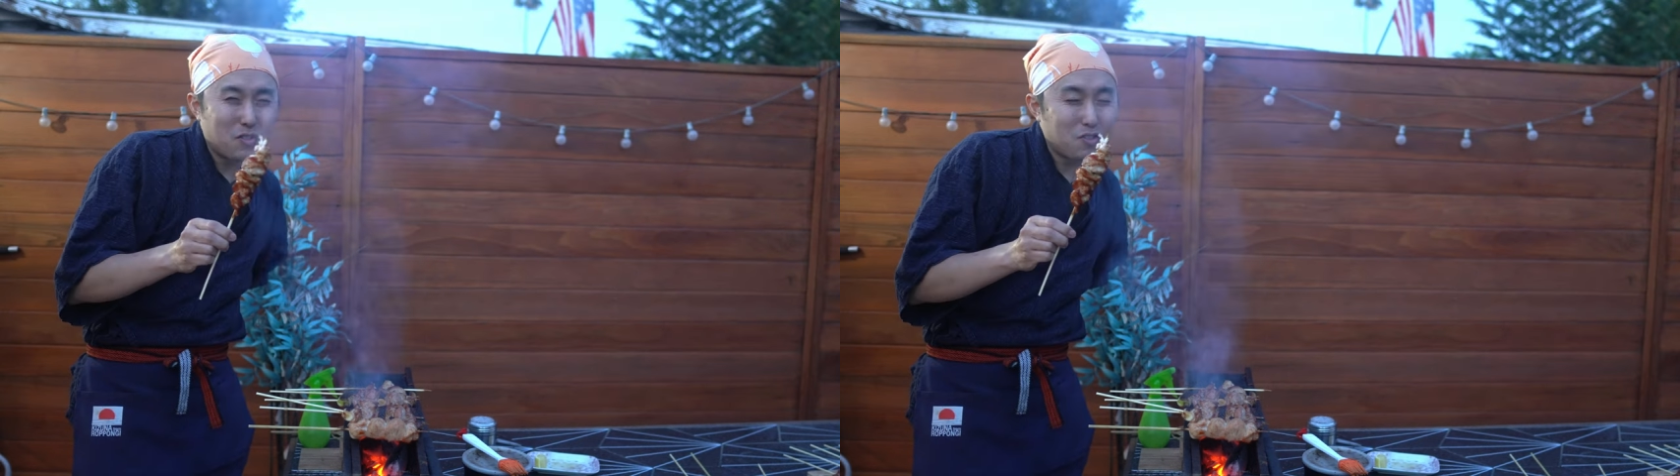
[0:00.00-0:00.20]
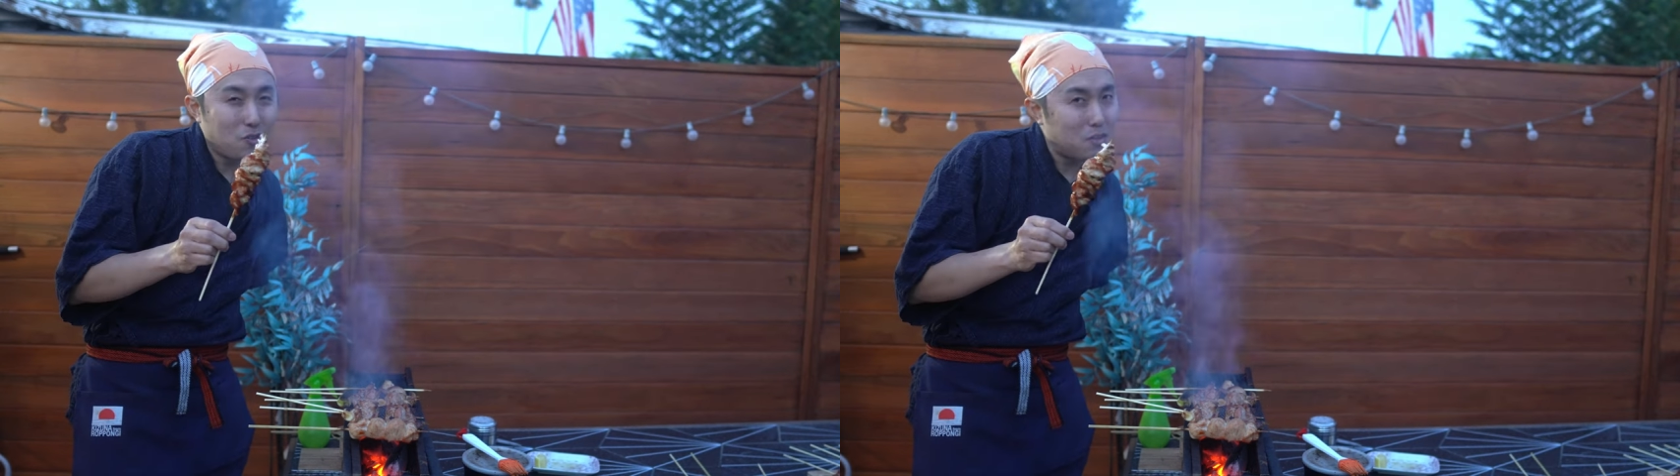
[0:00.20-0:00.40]

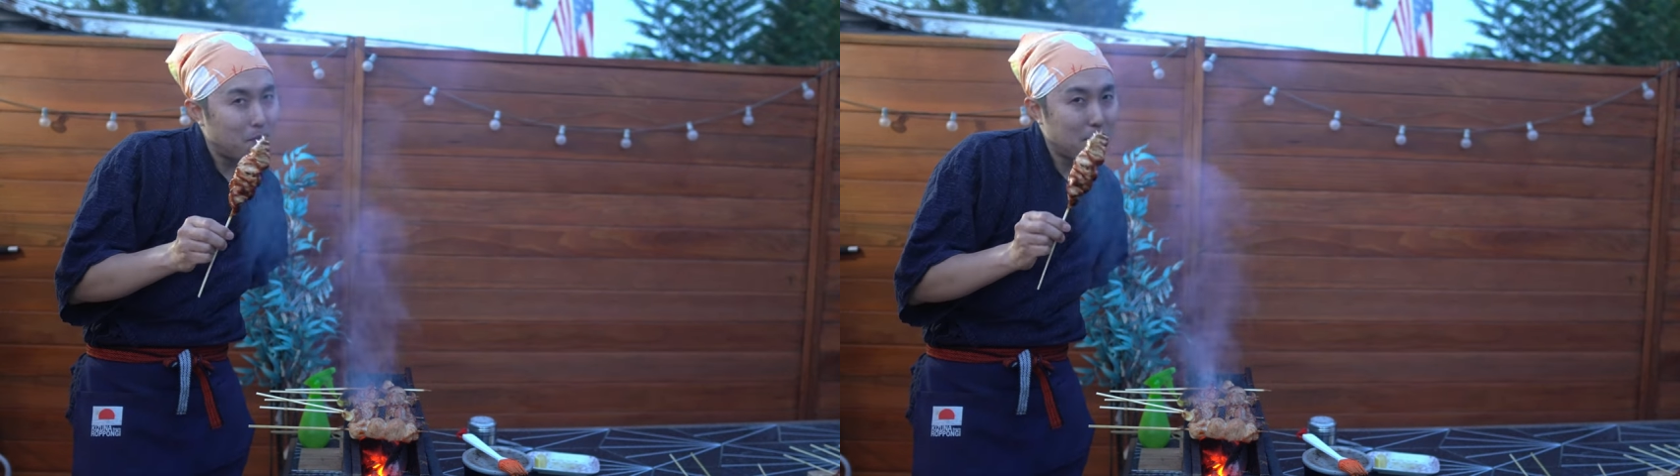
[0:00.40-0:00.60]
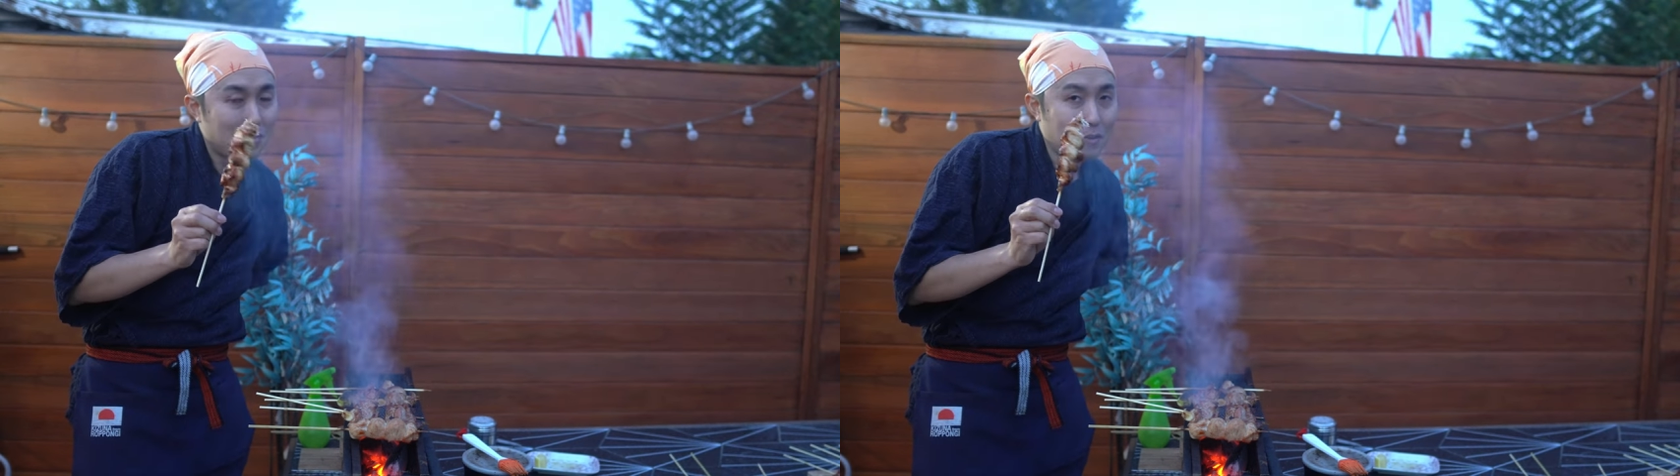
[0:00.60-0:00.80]
still gonna
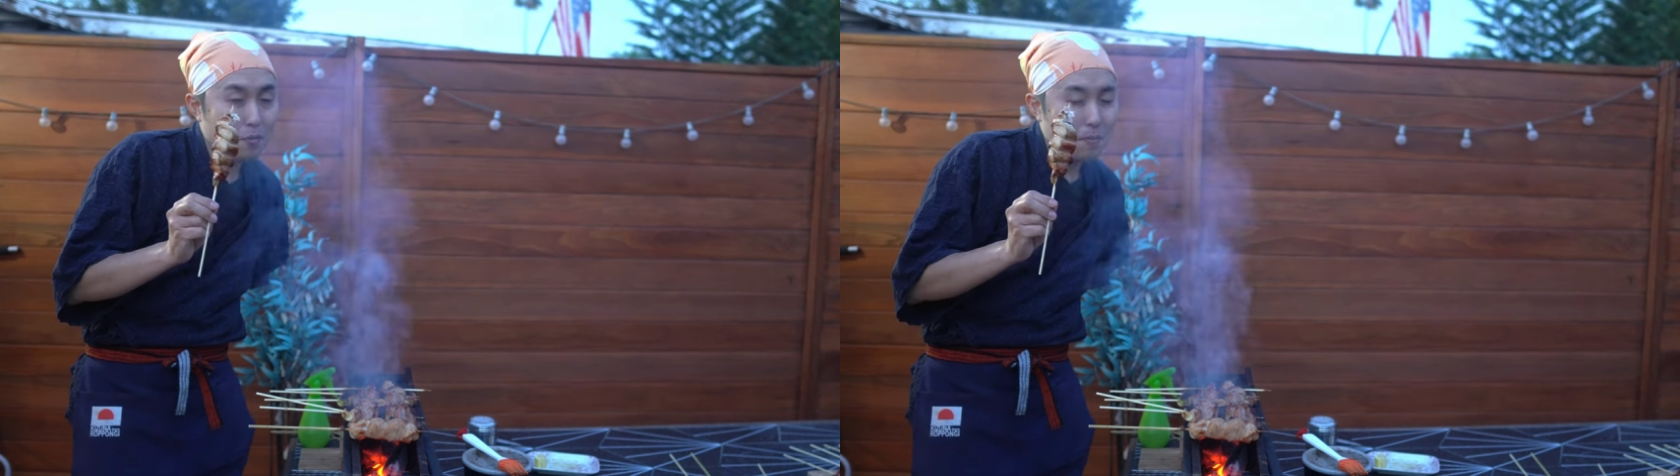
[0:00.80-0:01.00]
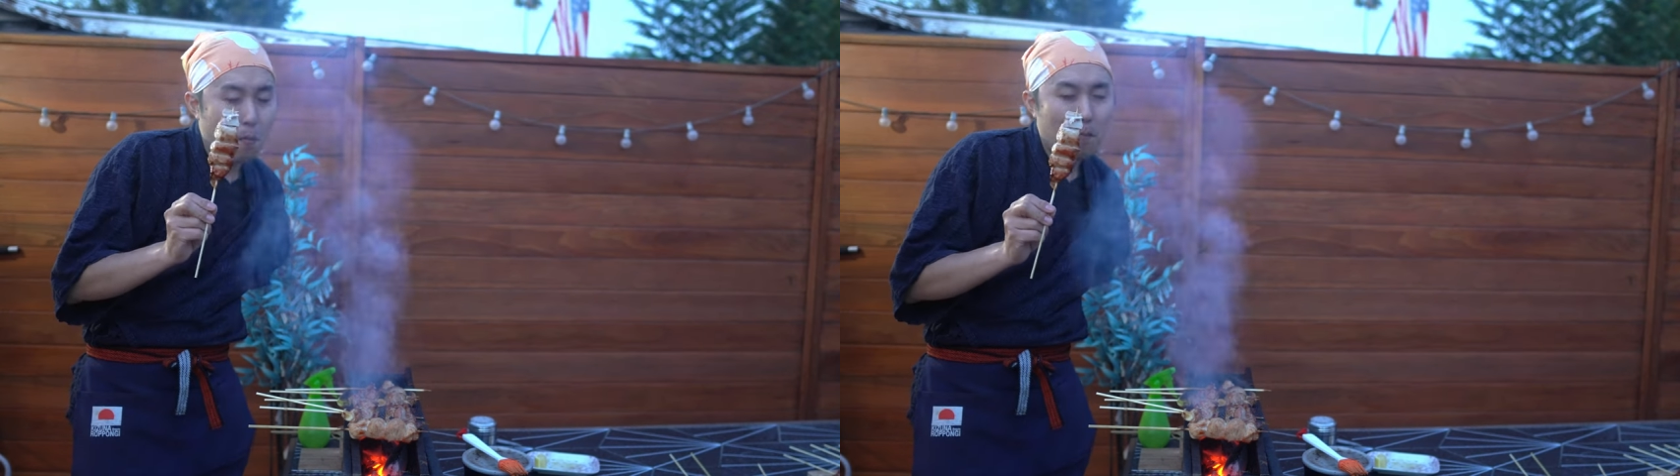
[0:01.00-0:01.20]
be a little
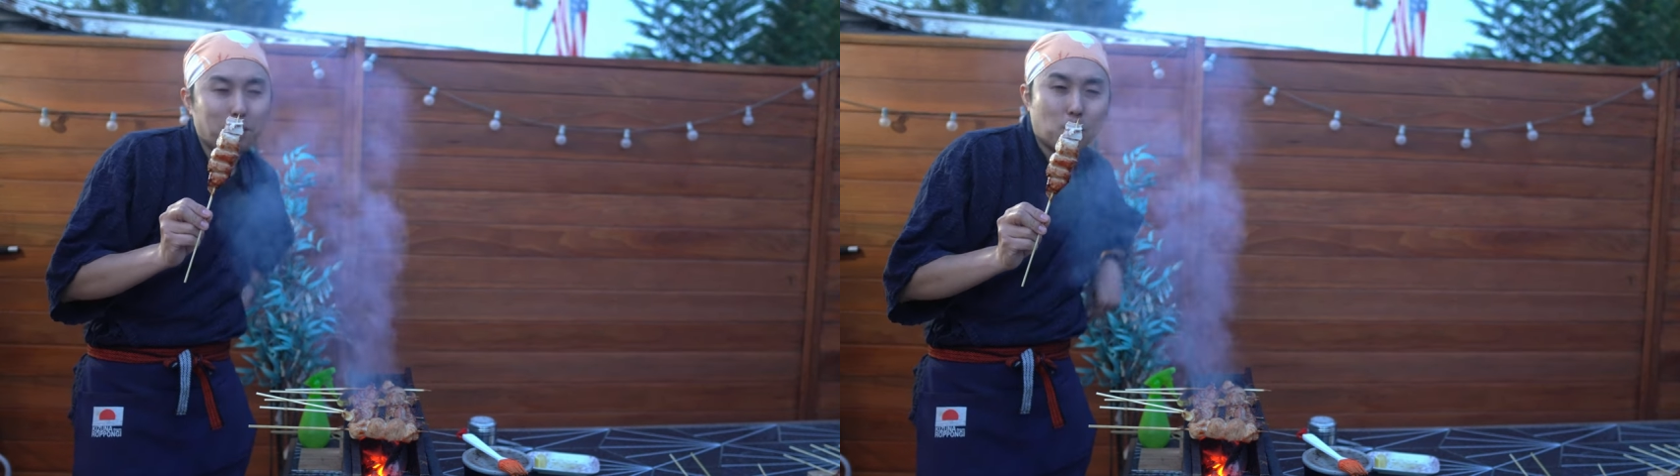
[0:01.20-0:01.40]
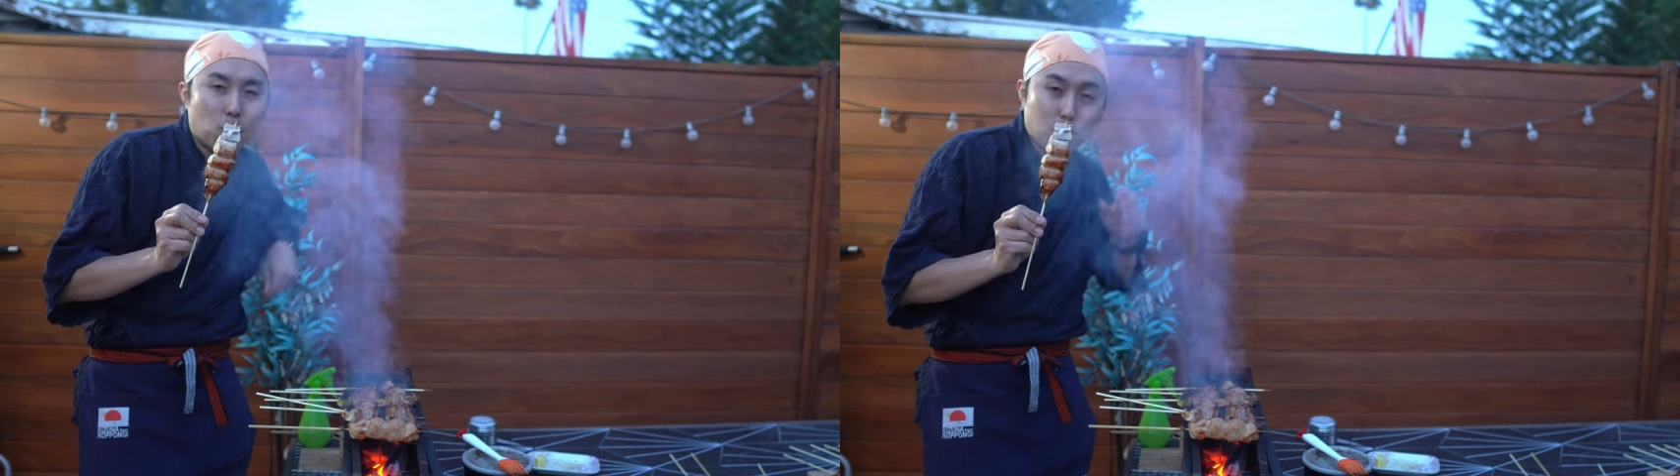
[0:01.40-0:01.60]
bit more